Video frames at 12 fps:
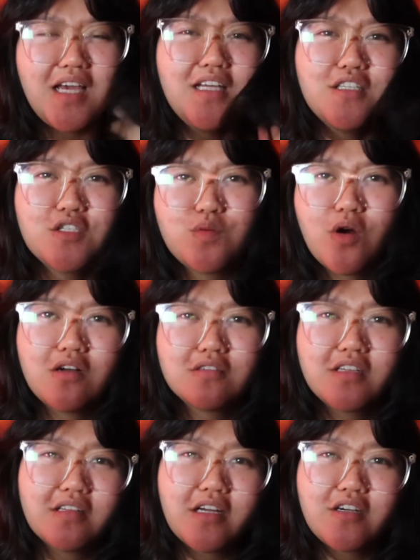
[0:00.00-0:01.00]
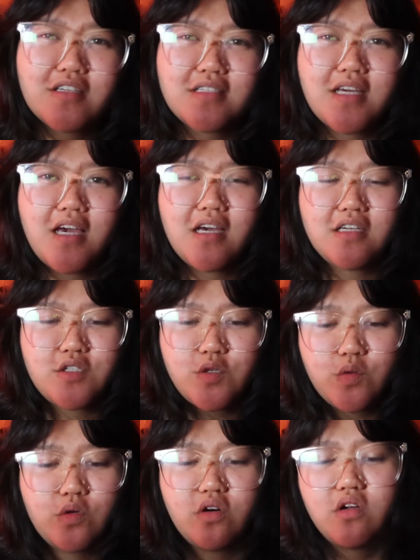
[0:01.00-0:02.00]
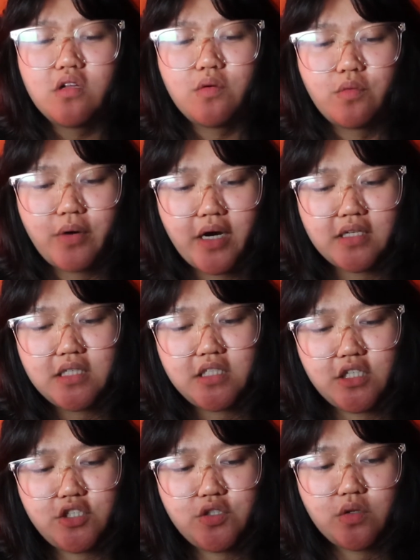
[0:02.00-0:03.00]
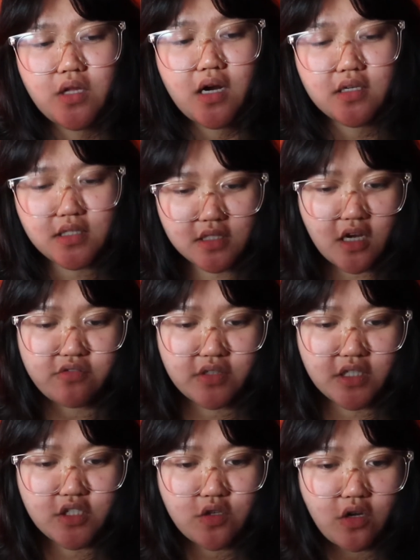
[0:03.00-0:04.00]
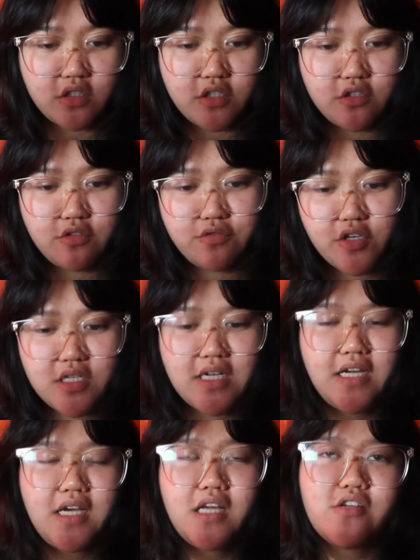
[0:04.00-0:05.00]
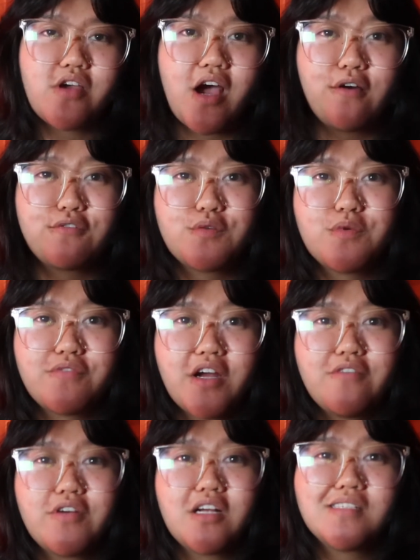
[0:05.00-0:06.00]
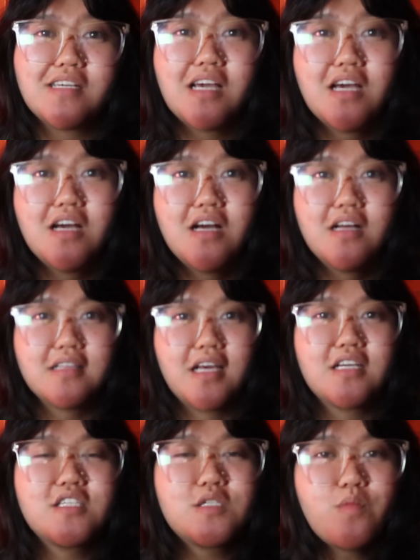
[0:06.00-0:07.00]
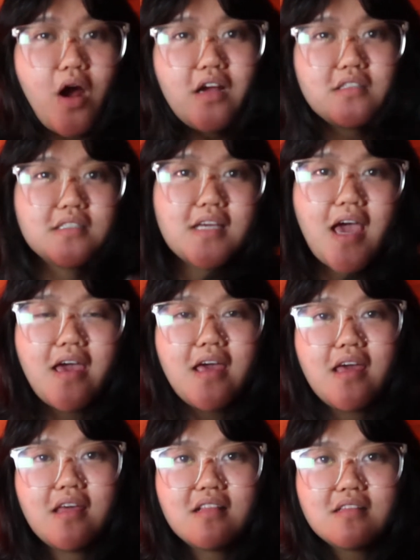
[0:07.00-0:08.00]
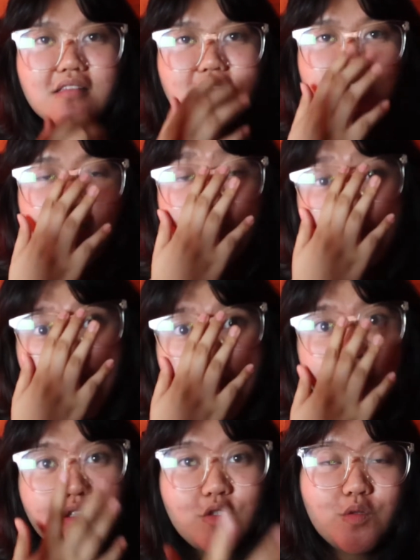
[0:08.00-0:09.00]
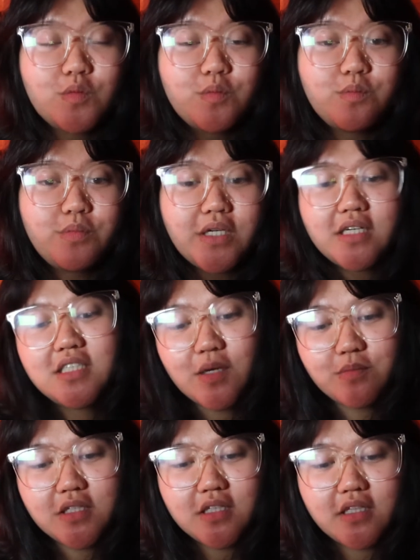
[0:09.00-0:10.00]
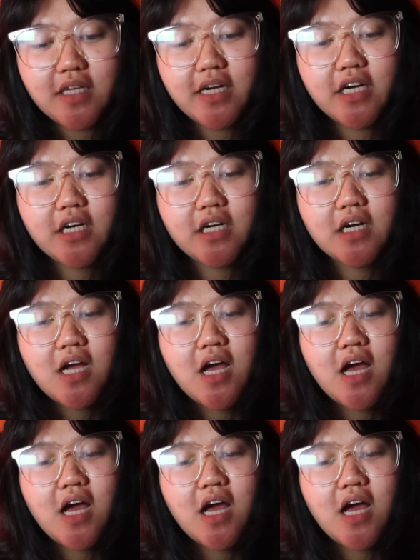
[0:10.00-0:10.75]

In this world, there is a school where they teach you a lot of stuff, and it's called the university, and you have to be very, very, like, smart and gifted to be accepted there.